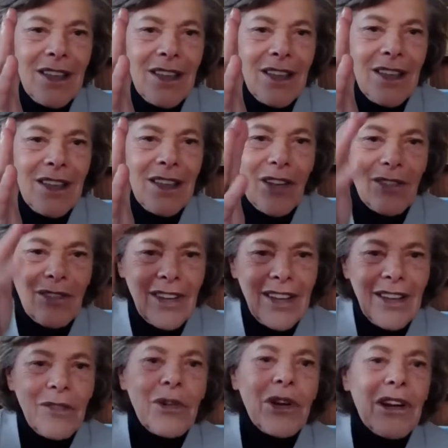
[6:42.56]
you know,
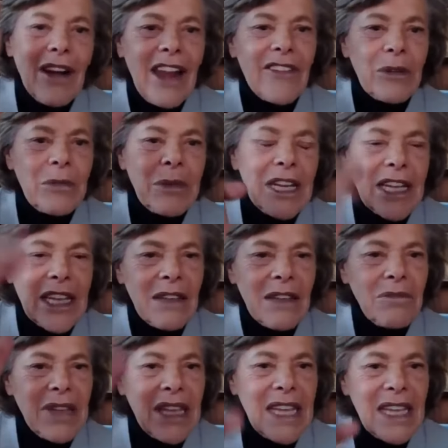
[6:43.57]
where everybody
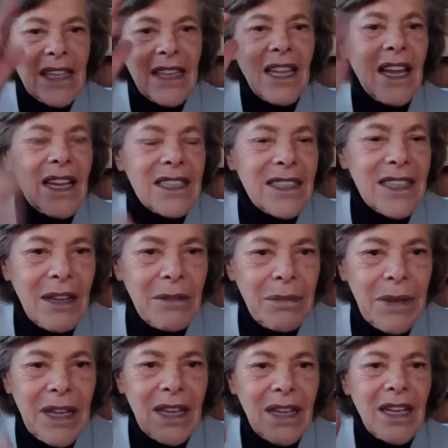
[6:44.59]
can be lined up
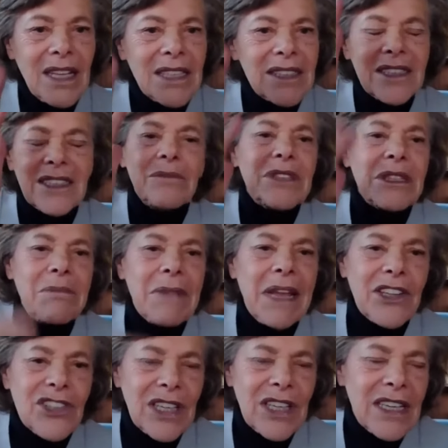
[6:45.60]
on some
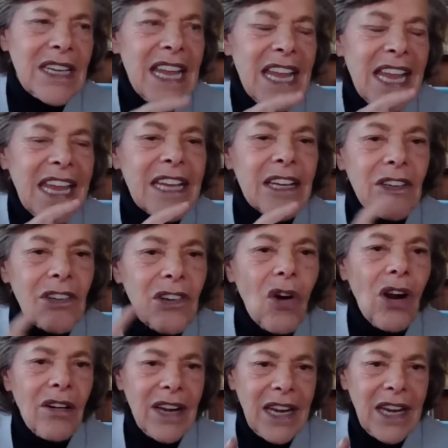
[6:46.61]
dimension,
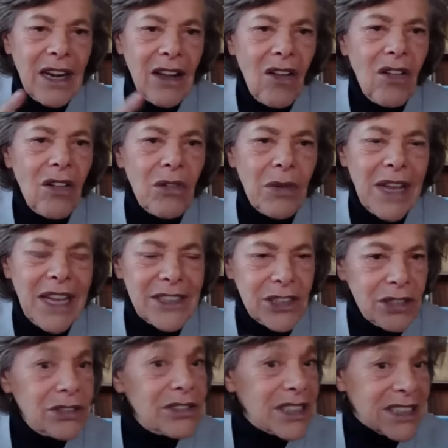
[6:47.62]
ignoring always
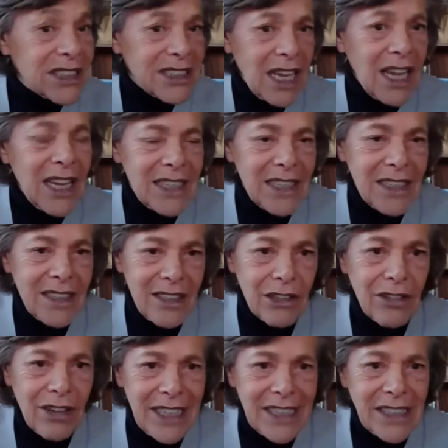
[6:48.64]
who decided the
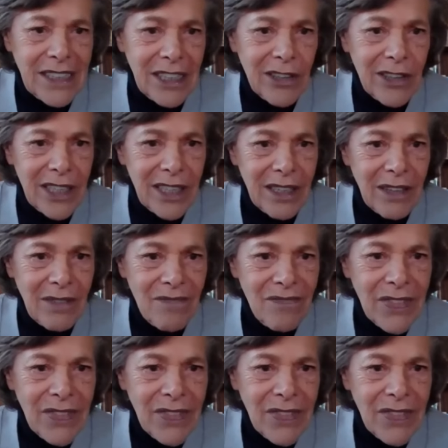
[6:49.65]
criteria,